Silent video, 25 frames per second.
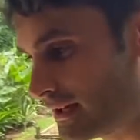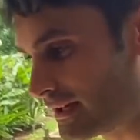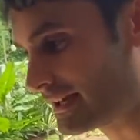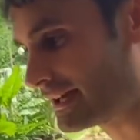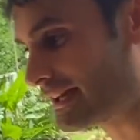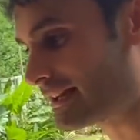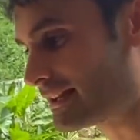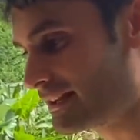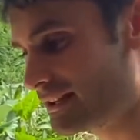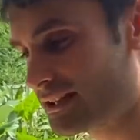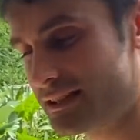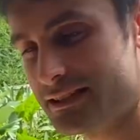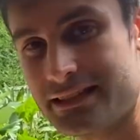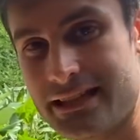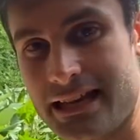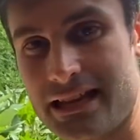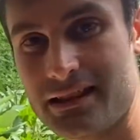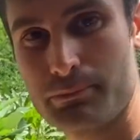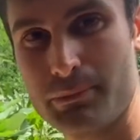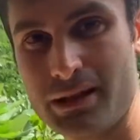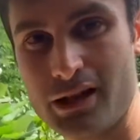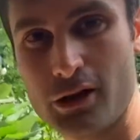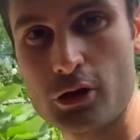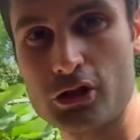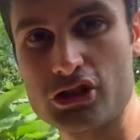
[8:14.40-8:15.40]
garden
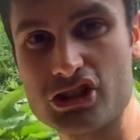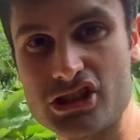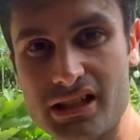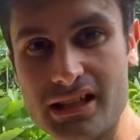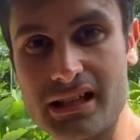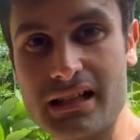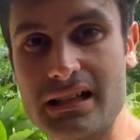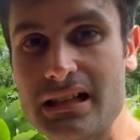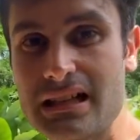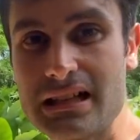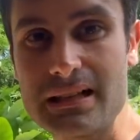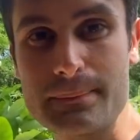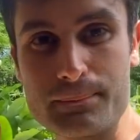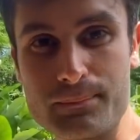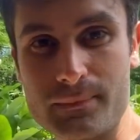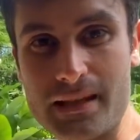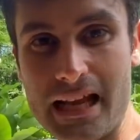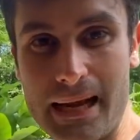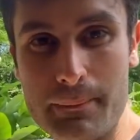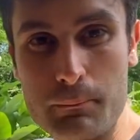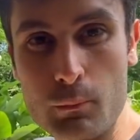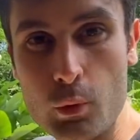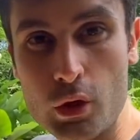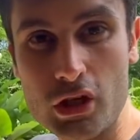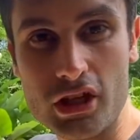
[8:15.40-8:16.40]
yet because
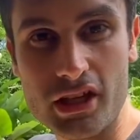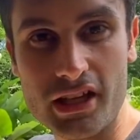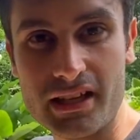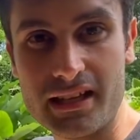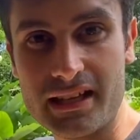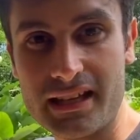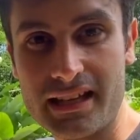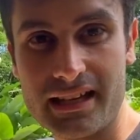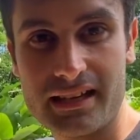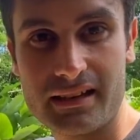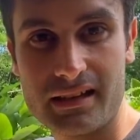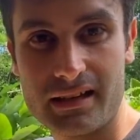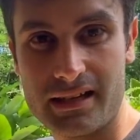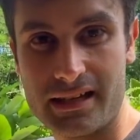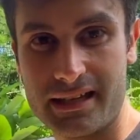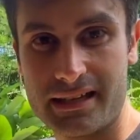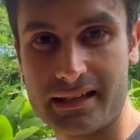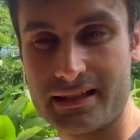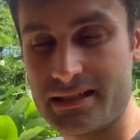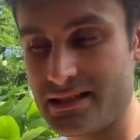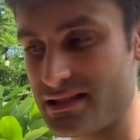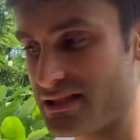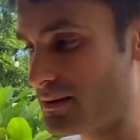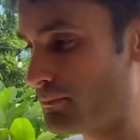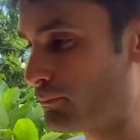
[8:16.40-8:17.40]
I'm working here
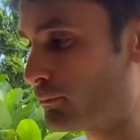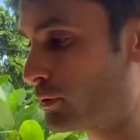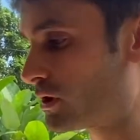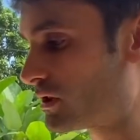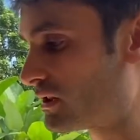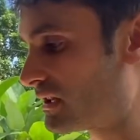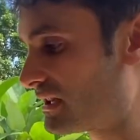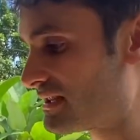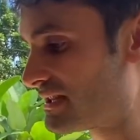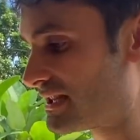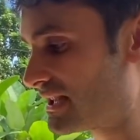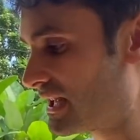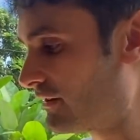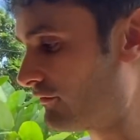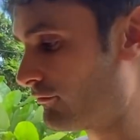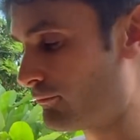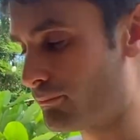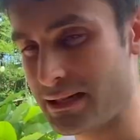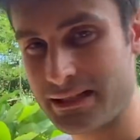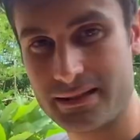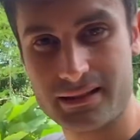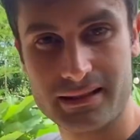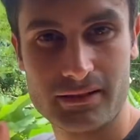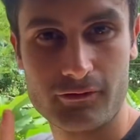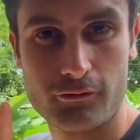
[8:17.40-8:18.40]
in this important stuff,
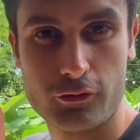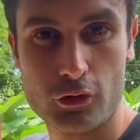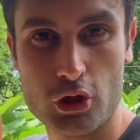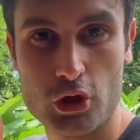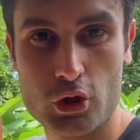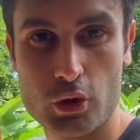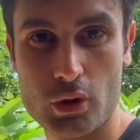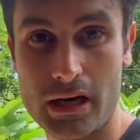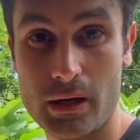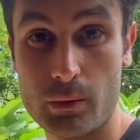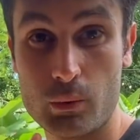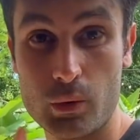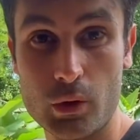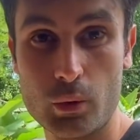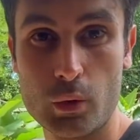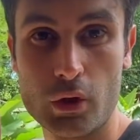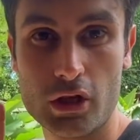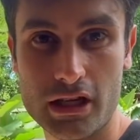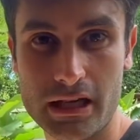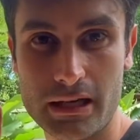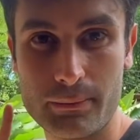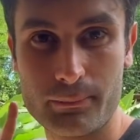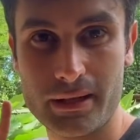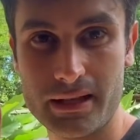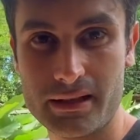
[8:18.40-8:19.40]
but for sure I will
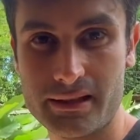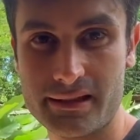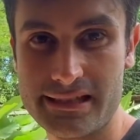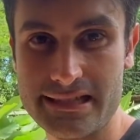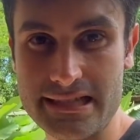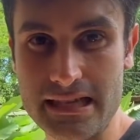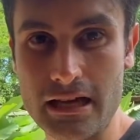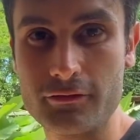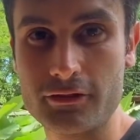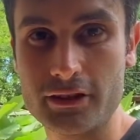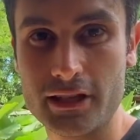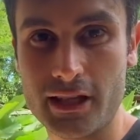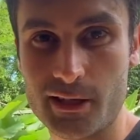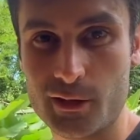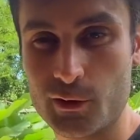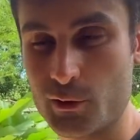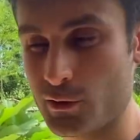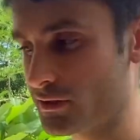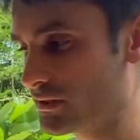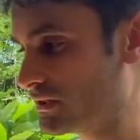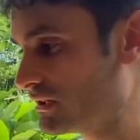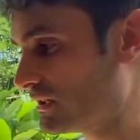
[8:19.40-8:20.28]
work a bit this afternoon.